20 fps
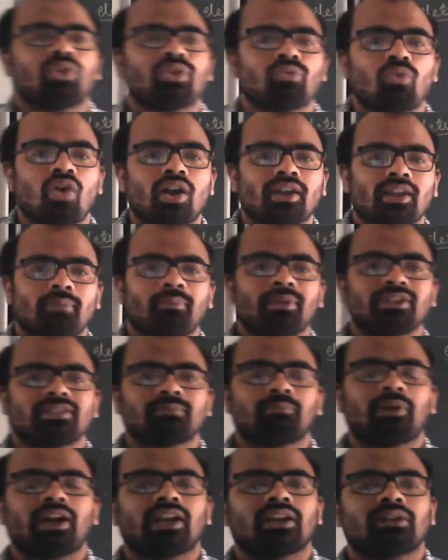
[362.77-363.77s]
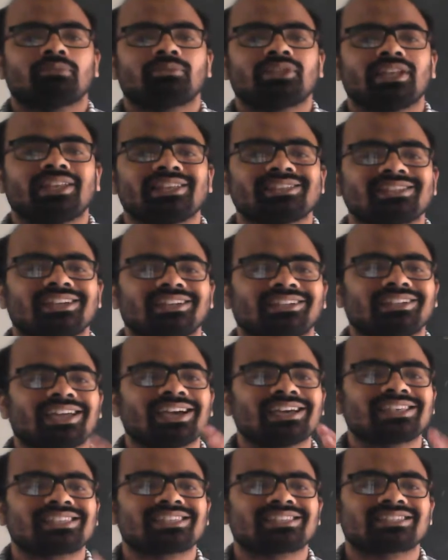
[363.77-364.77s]
what happens bulb, there is a
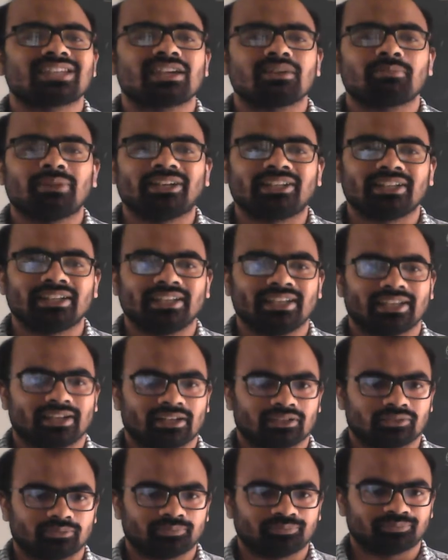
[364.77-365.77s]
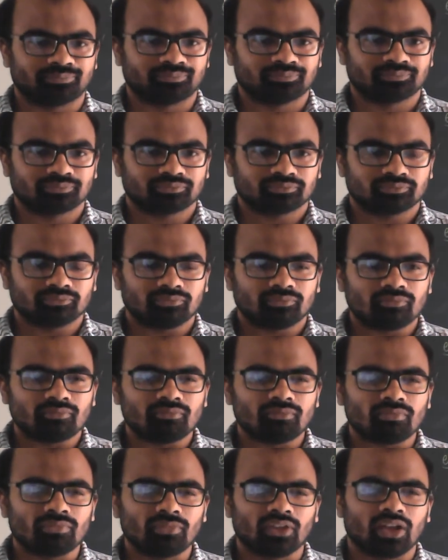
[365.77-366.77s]
tungsten material.
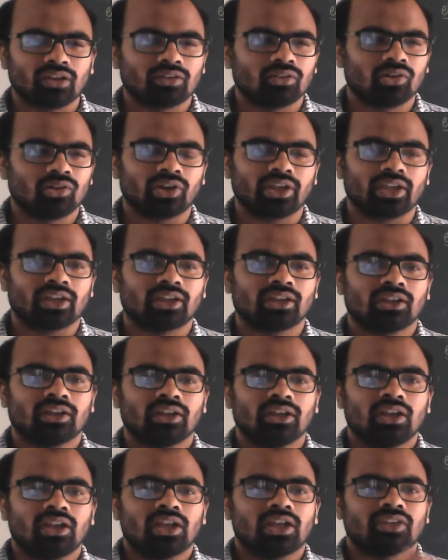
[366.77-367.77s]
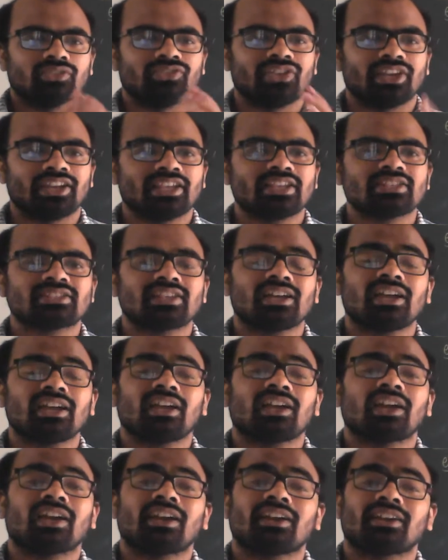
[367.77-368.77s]
Okay, there is
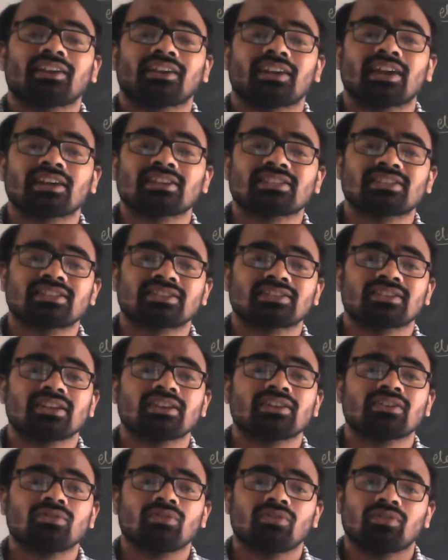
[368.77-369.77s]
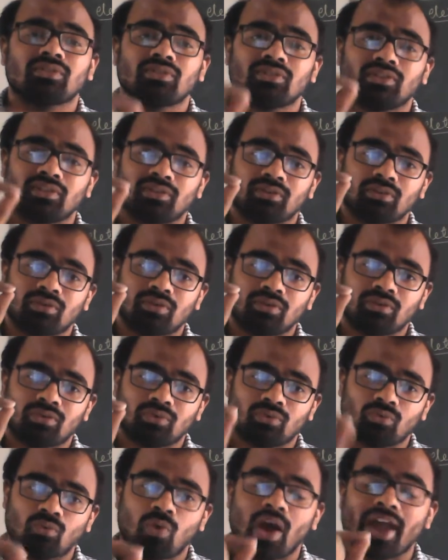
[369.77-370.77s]
a tungsten
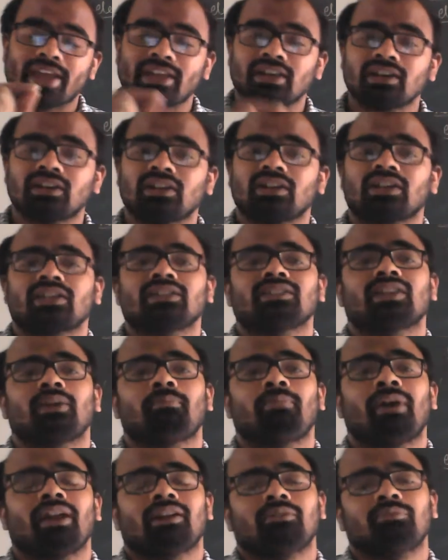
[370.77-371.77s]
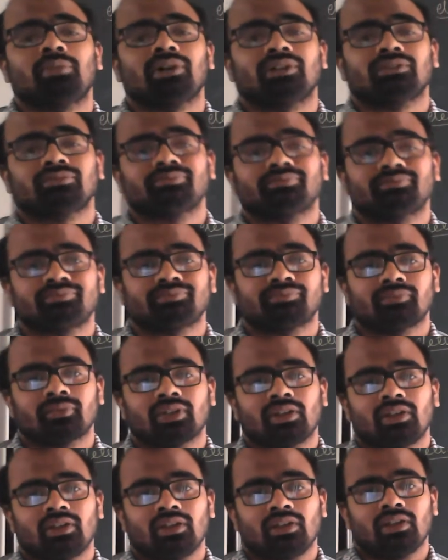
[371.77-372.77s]
wire in the bulb.
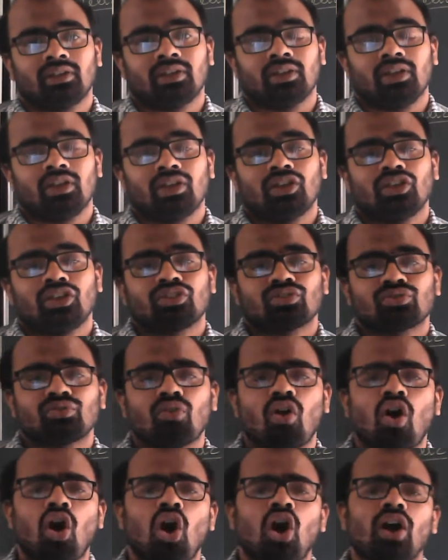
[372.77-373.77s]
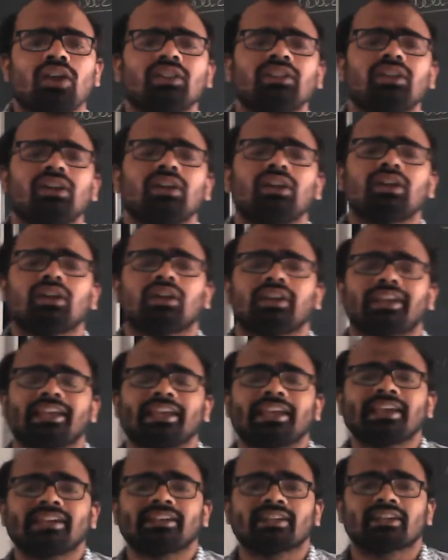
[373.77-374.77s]
So all the
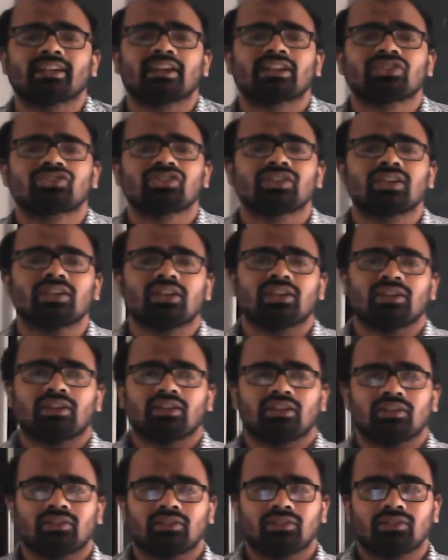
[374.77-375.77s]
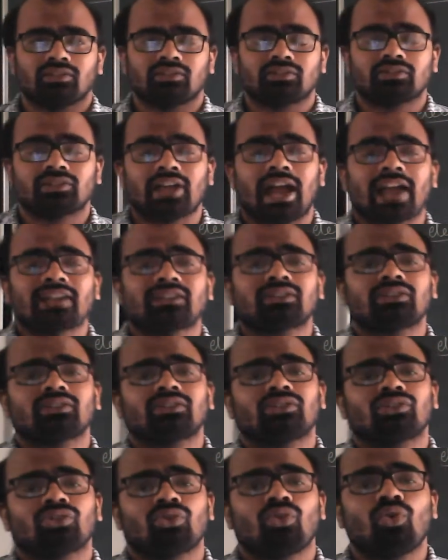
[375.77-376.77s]
heat energy that
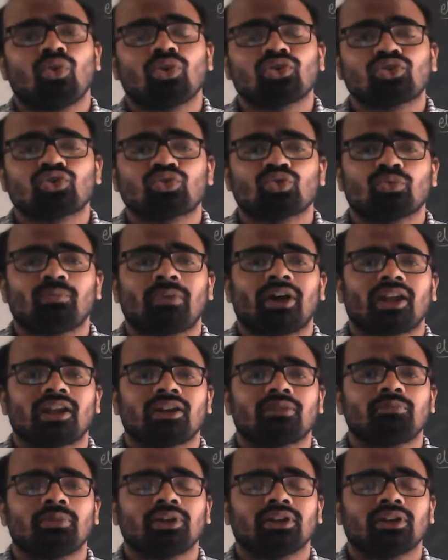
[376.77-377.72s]
goes to bulb